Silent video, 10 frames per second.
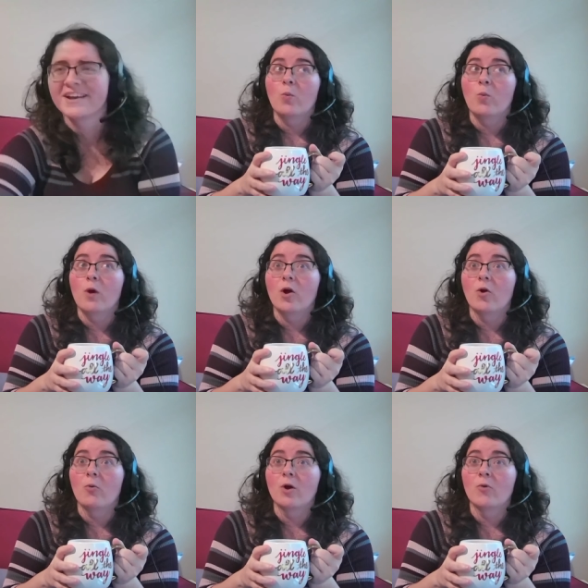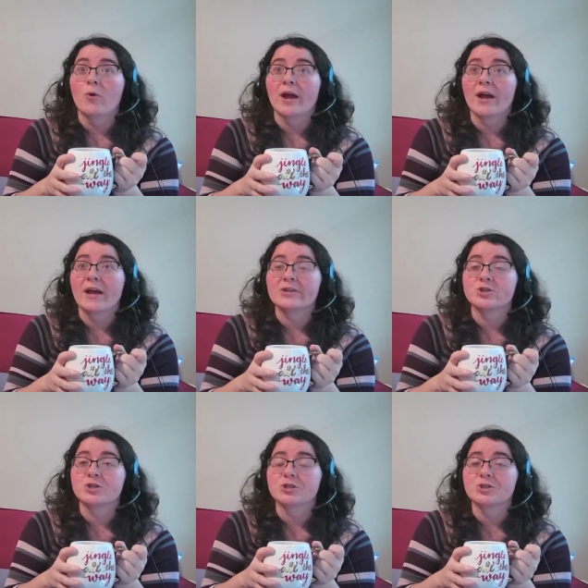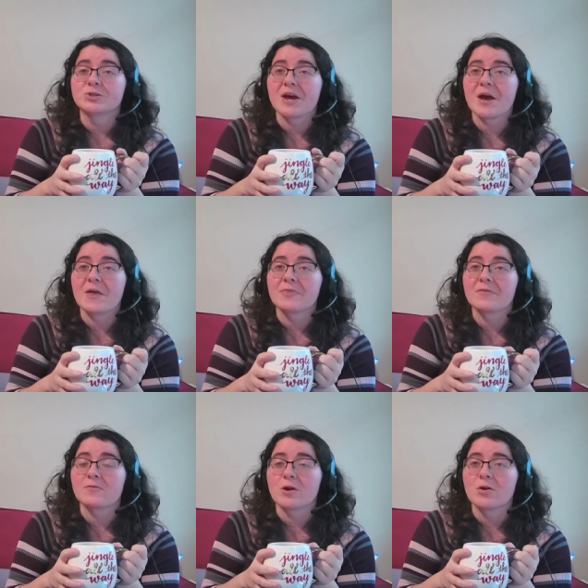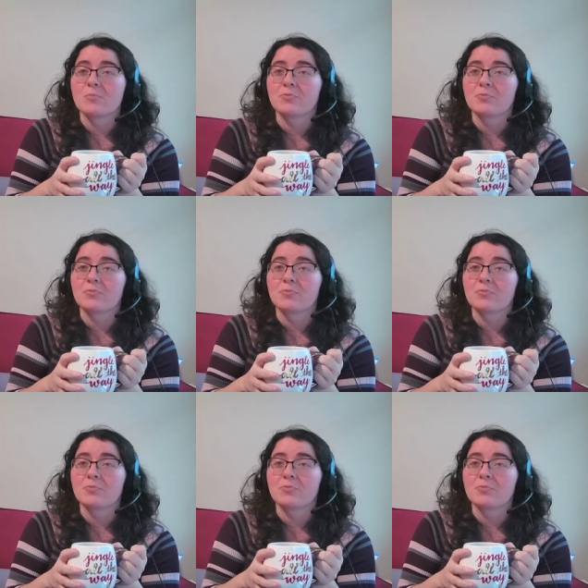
Whoa, okay. She just got the rope,